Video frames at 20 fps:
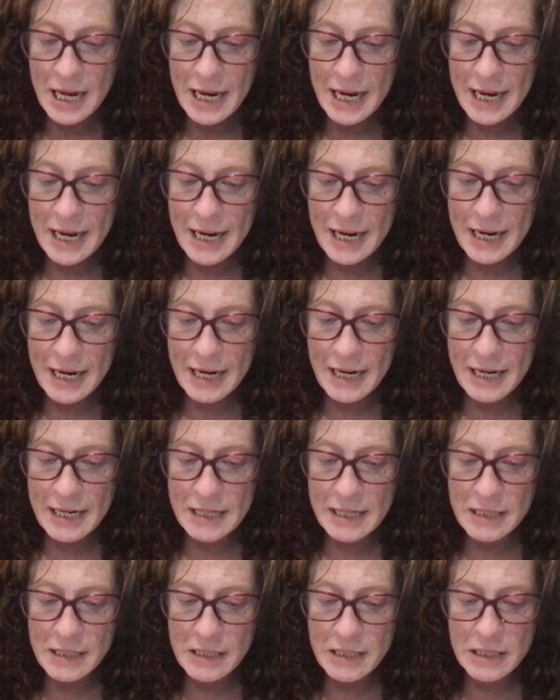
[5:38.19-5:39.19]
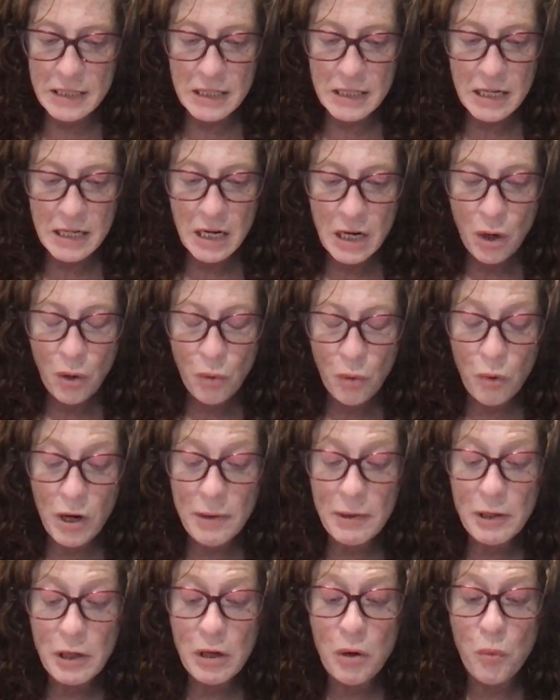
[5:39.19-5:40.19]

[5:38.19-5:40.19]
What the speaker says: is what